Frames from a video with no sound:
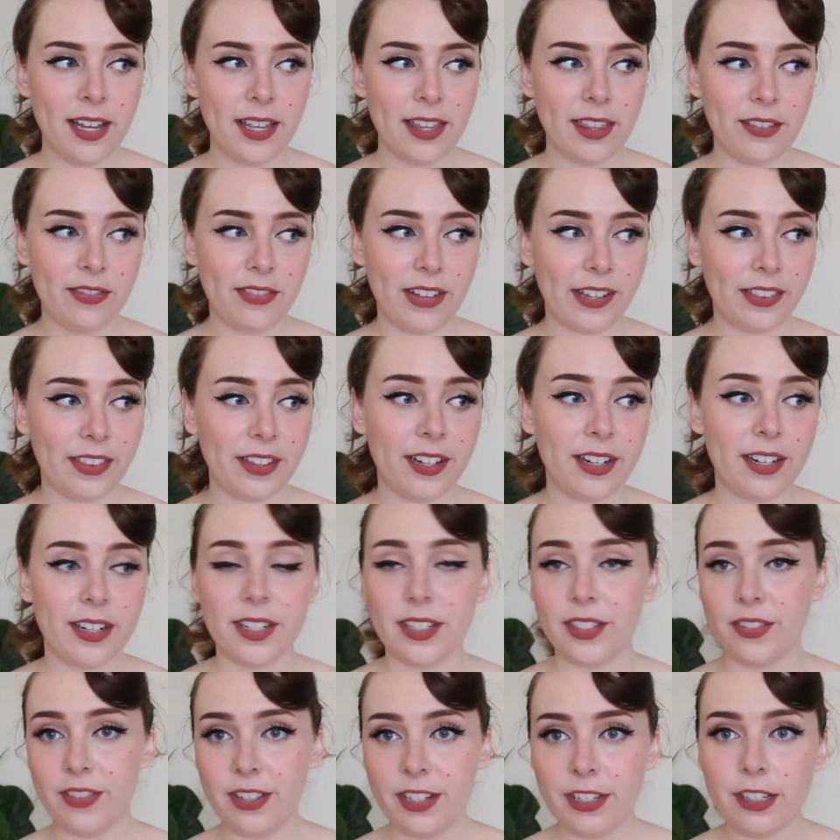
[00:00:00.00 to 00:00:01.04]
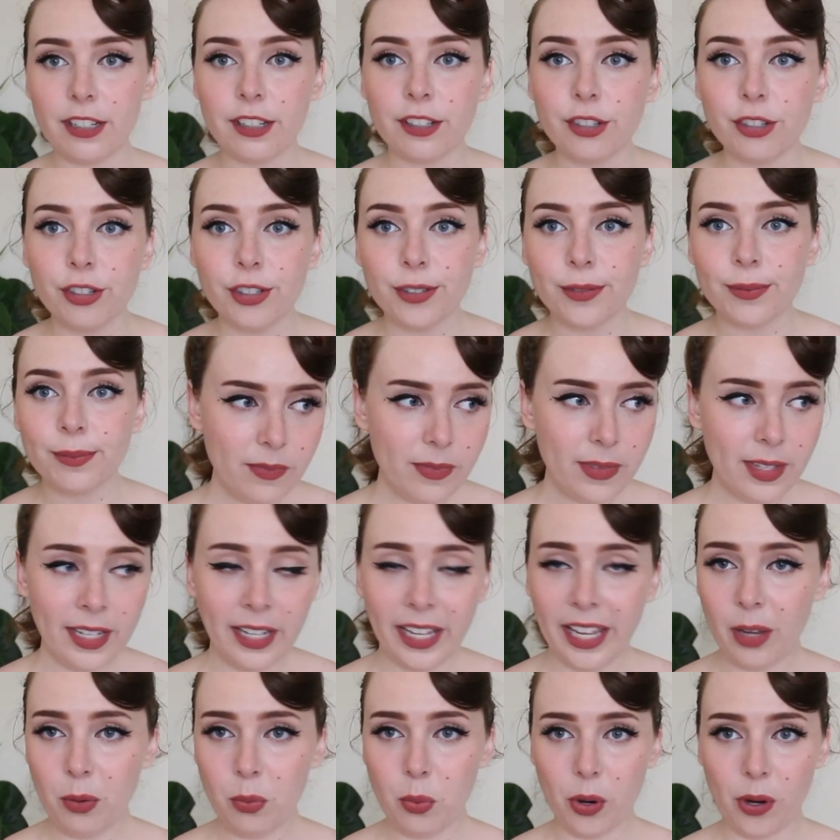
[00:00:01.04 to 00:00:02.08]
The fact that it is vintage.
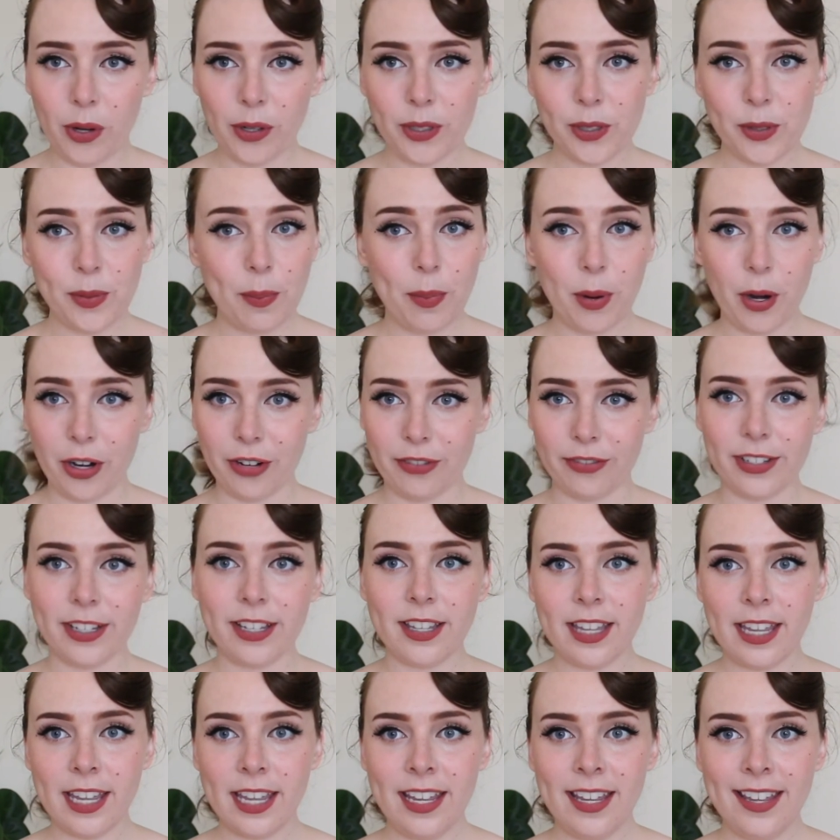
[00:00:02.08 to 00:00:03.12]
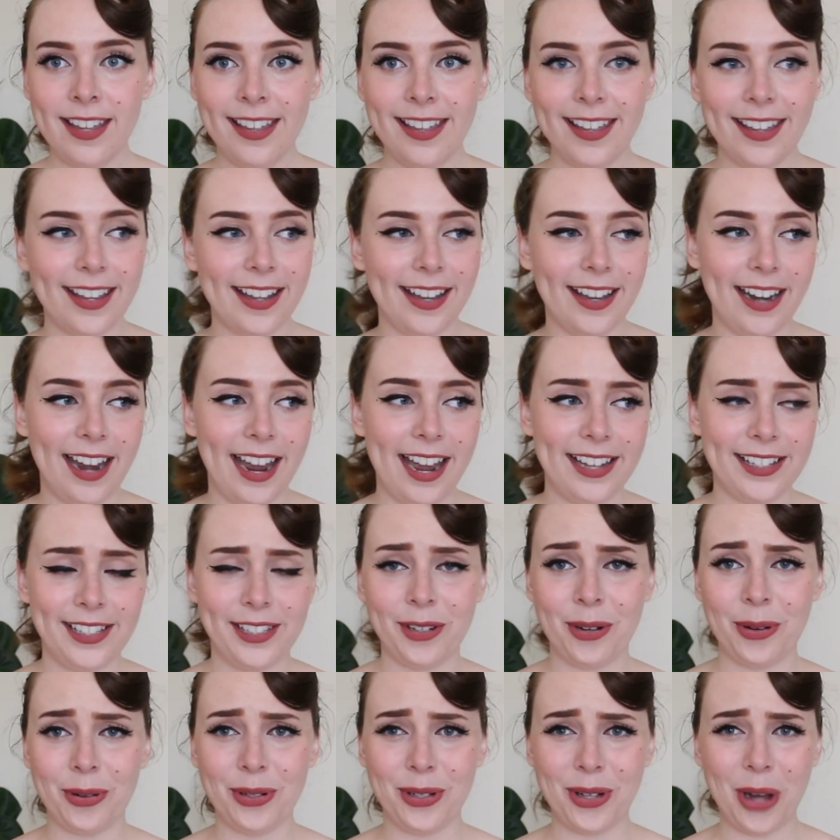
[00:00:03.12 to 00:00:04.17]
It works perfectly. It has
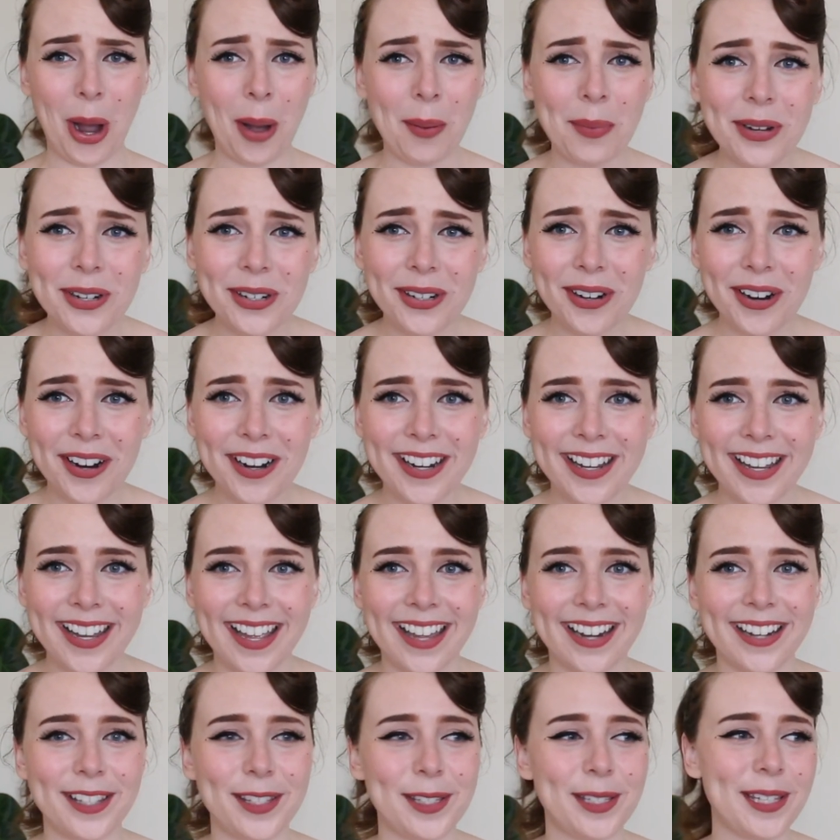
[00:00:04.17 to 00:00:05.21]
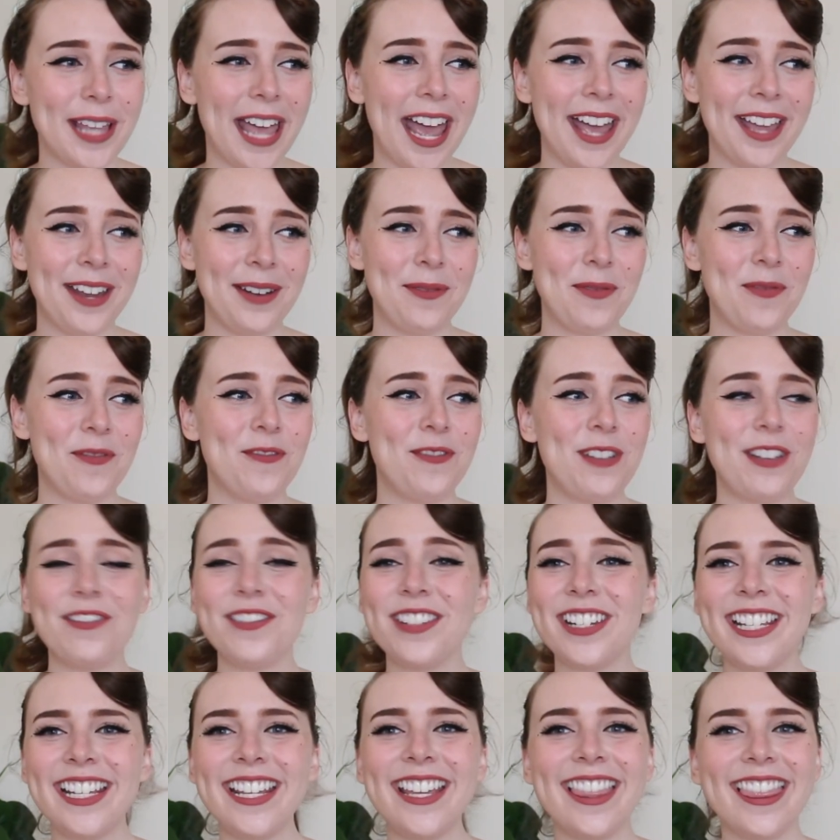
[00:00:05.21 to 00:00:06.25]
an odometer on it and it's had
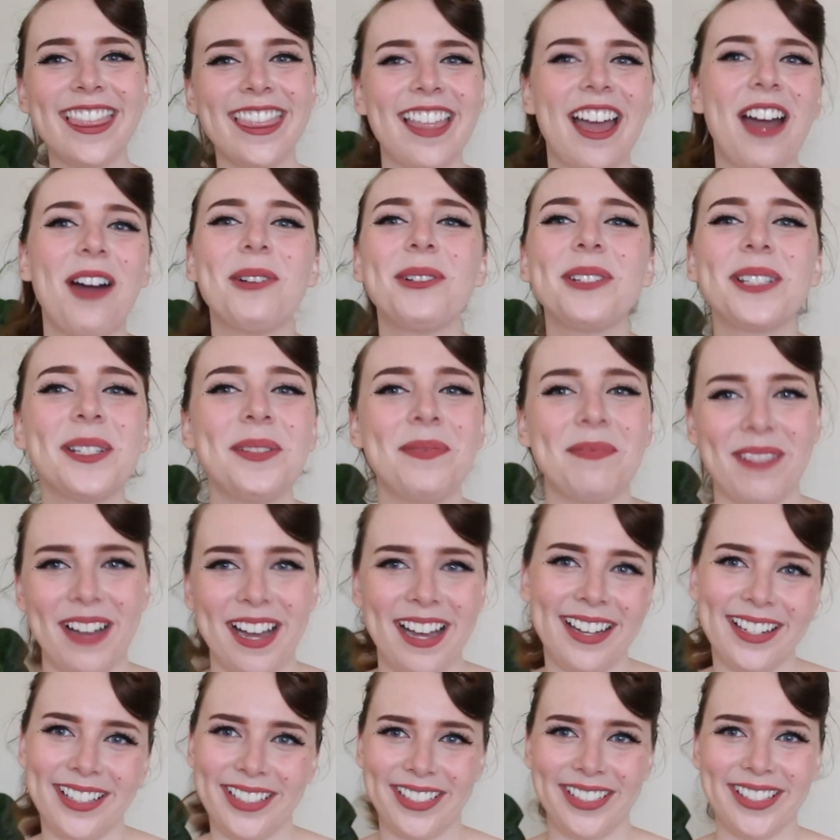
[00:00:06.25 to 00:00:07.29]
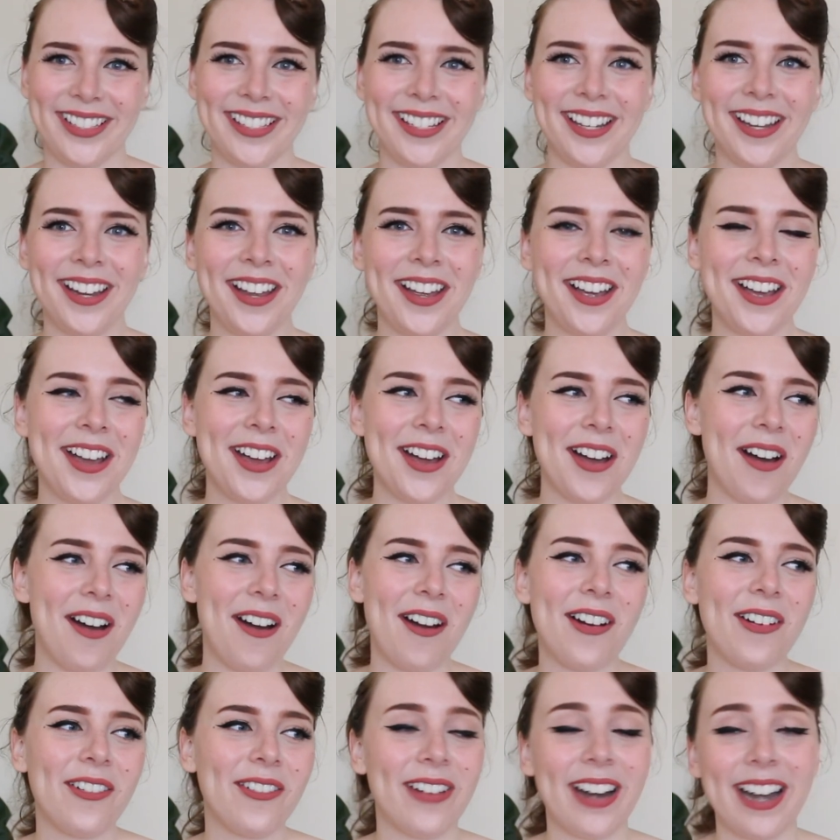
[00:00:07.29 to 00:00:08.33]
15,000 miles
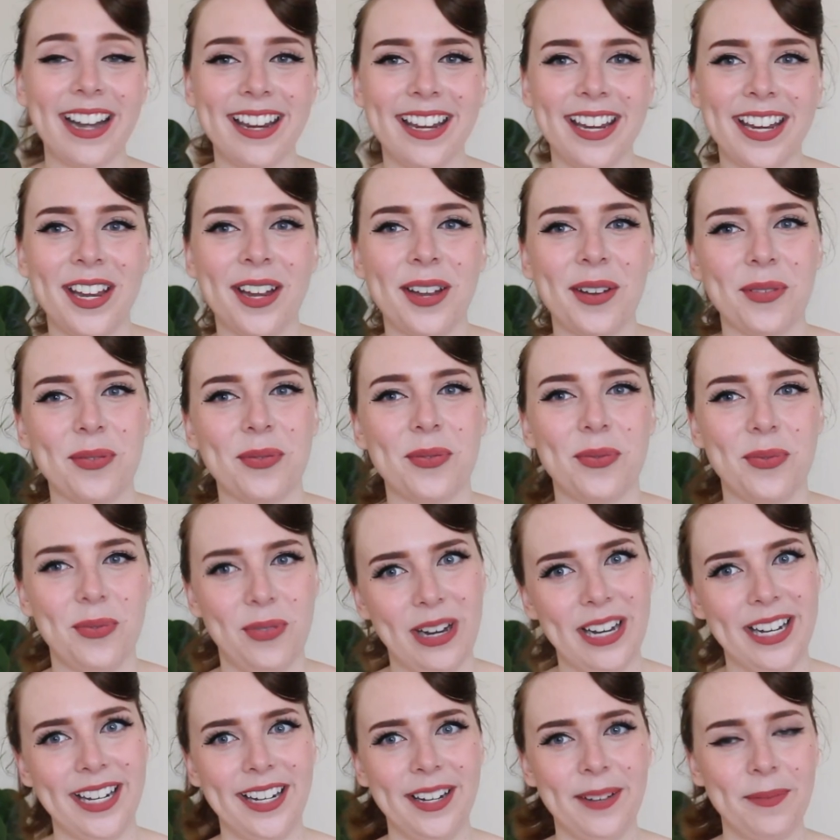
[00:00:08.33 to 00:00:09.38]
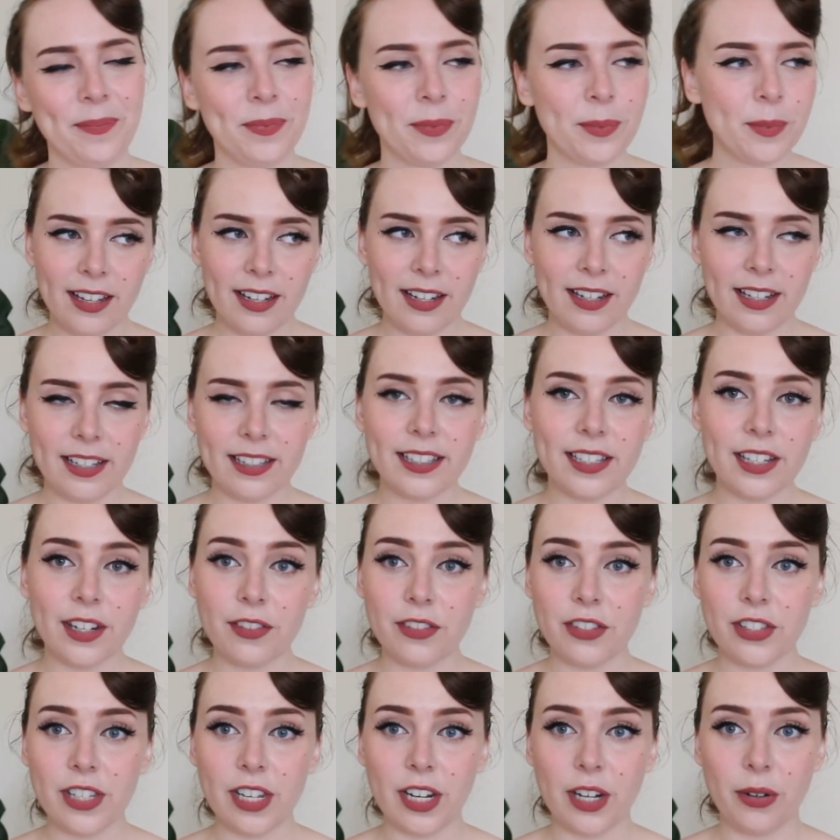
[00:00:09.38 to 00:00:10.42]
already ridden. Instead
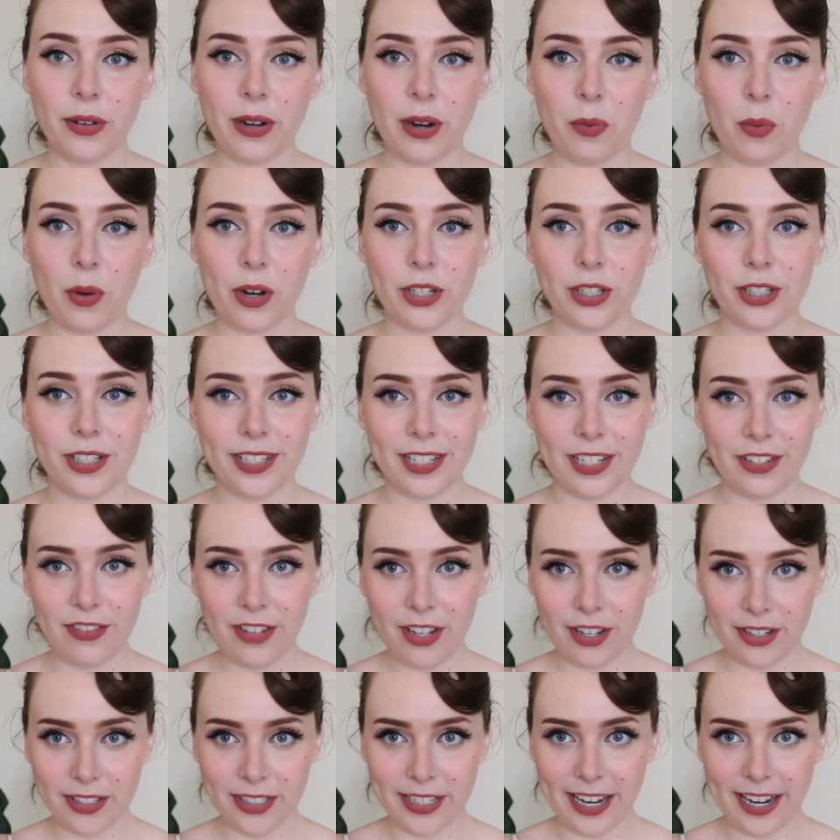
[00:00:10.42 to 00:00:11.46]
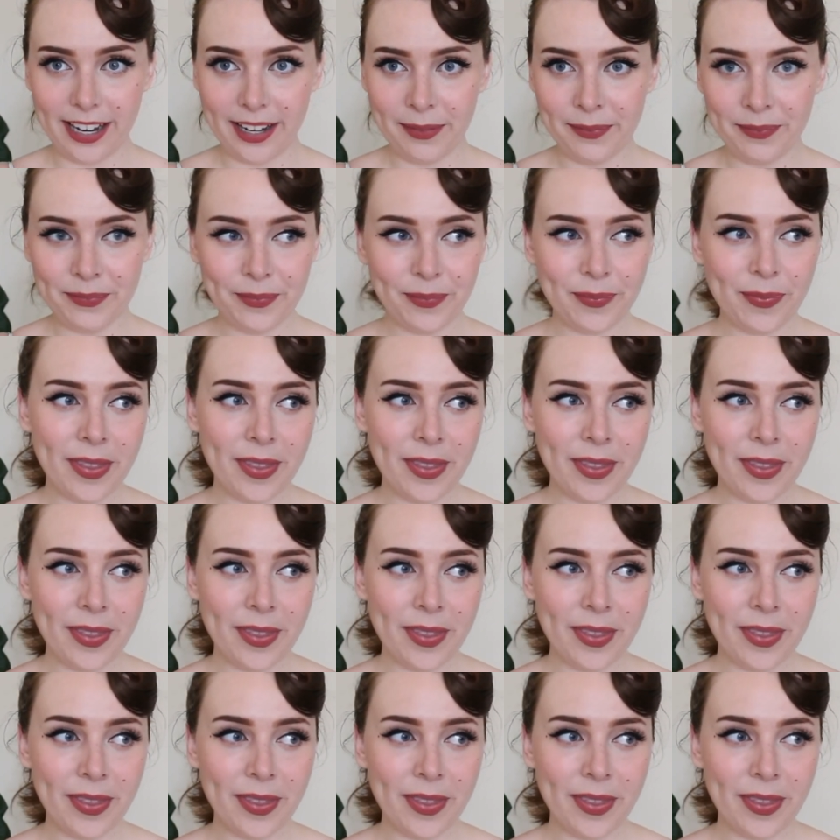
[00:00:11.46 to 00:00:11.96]
of sitting around watching TV all day,